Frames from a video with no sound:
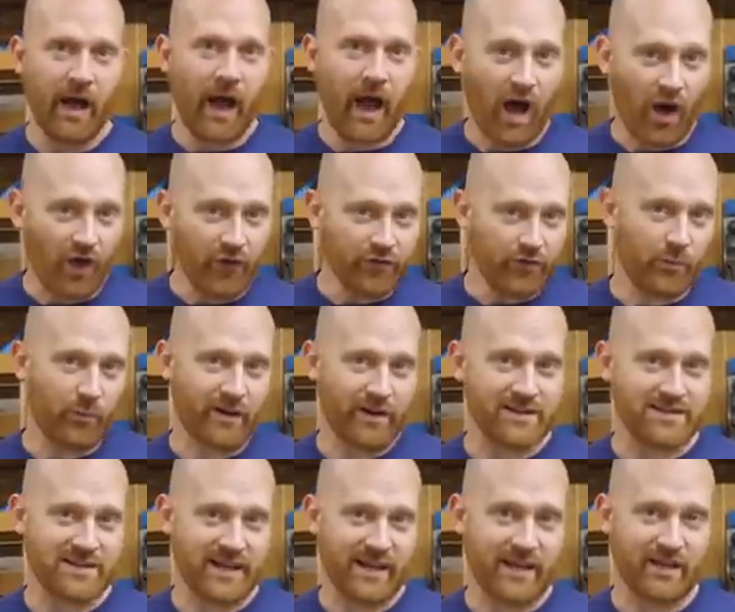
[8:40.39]
I also want
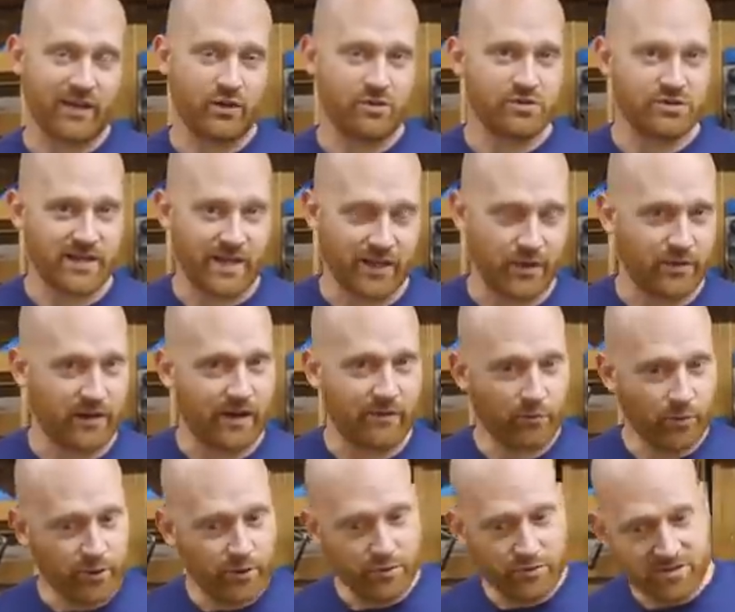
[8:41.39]
to say a huge thank you to
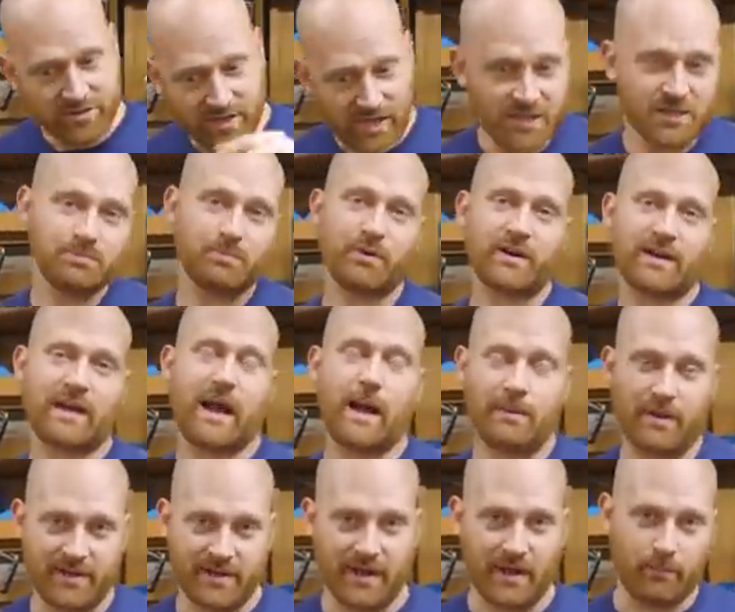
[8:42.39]
everyone who does put a
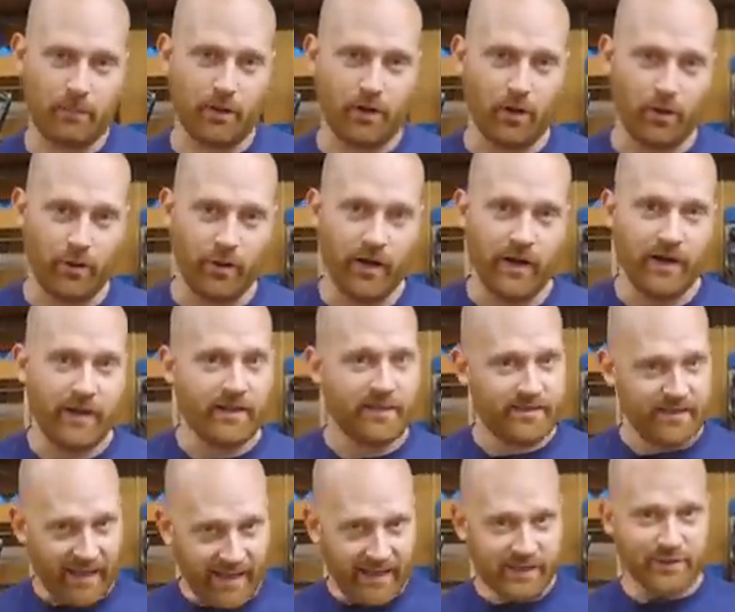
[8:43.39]
comment down below.
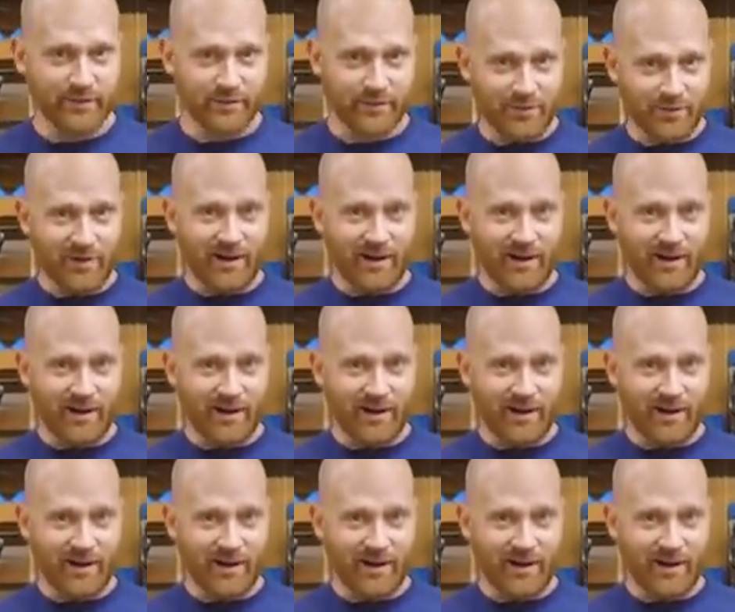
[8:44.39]
Thank you. You